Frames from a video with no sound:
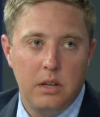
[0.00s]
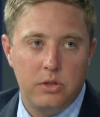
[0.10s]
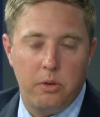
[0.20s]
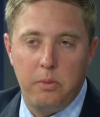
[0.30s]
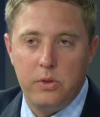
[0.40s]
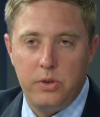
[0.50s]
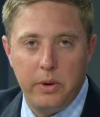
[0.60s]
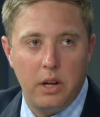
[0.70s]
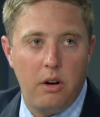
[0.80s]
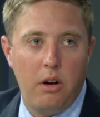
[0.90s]
So
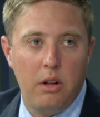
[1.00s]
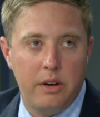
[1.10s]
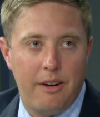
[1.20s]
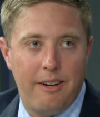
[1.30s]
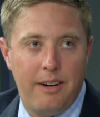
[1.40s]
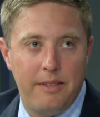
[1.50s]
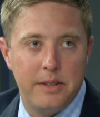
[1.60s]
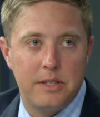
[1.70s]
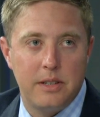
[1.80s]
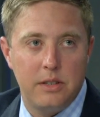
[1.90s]
doing it all in our
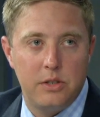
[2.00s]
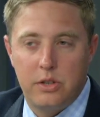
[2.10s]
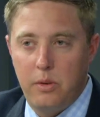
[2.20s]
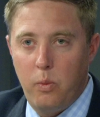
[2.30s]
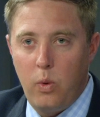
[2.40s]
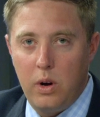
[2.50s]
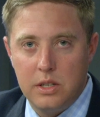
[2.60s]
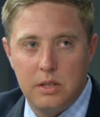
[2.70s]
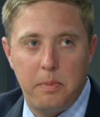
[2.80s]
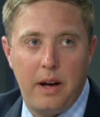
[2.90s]
office, just in
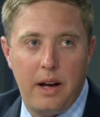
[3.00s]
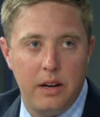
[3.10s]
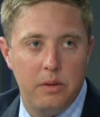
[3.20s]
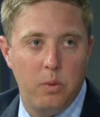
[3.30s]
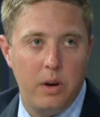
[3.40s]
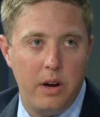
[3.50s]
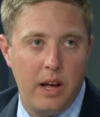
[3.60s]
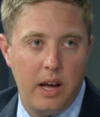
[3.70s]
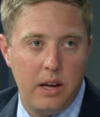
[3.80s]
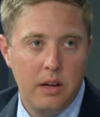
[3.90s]
one spot in one
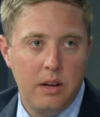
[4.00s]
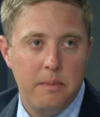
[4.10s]
day,